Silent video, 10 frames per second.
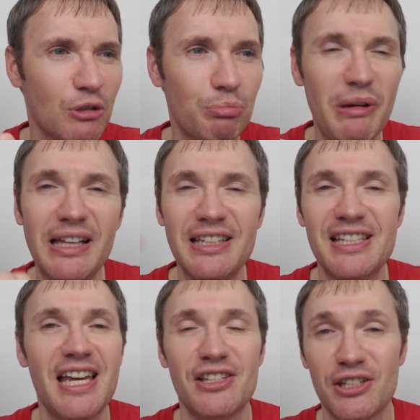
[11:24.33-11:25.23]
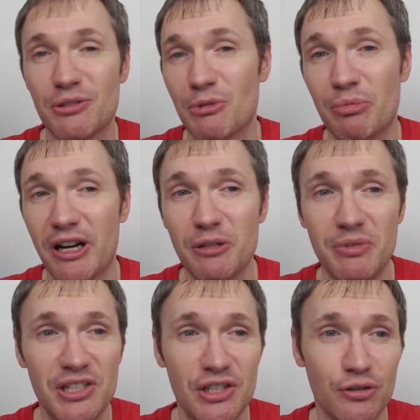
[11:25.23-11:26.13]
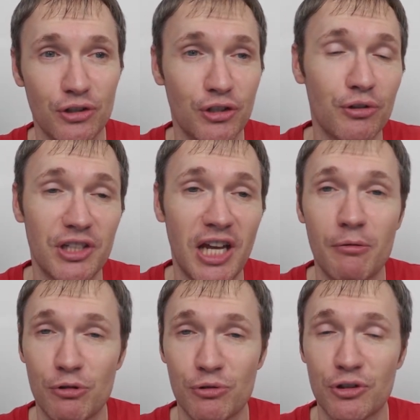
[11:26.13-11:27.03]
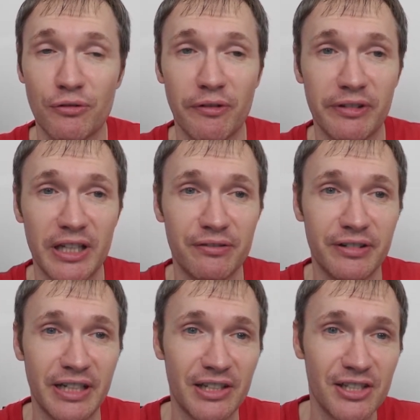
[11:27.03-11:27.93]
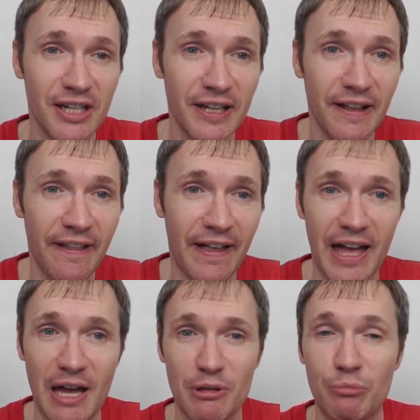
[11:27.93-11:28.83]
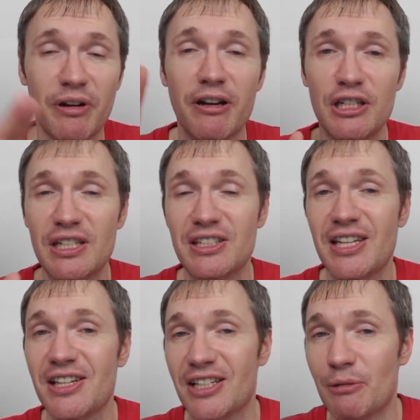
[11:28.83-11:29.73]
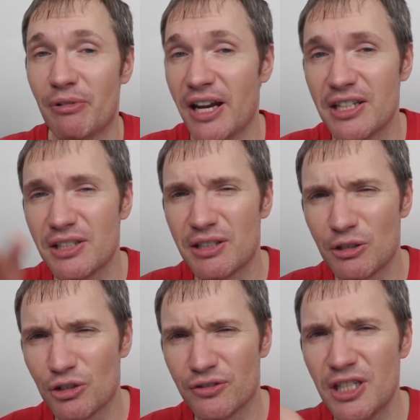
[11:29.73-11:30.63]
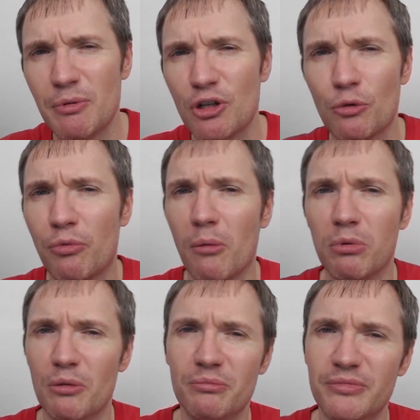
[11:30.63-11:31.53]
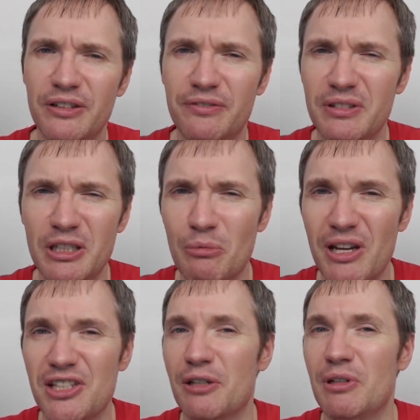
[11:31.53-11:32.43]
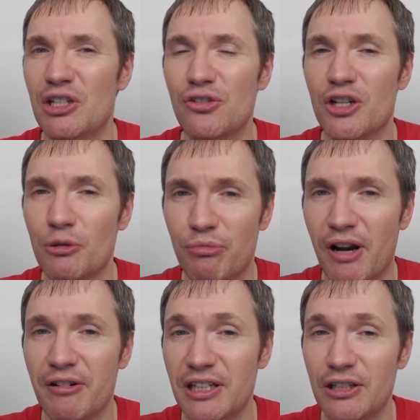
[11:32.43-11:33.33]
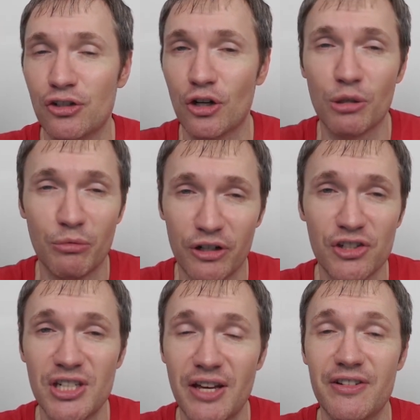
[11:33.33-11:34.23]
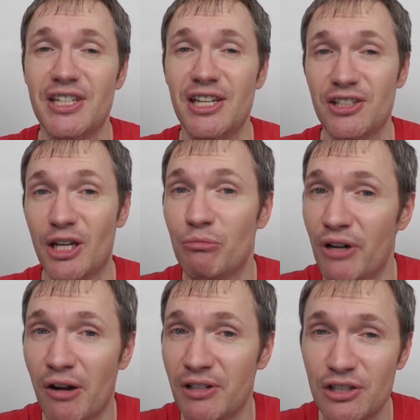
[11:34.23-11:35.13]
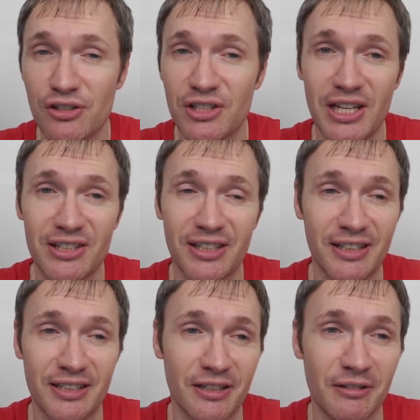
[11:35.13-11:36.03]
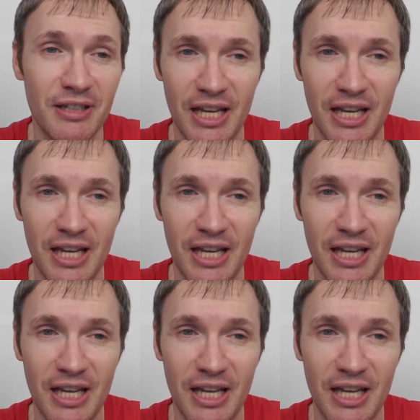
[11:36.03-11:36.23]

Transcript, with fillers: barely taste the brownie pieces or salted can, which was another flavour in it. And the brownie didn't taste like brownie. I had the sort of typical problem of, you know, basically when you try and do a brownie in a chocolate bar, it just never tastes like brownie. It just tastes like, I don't know,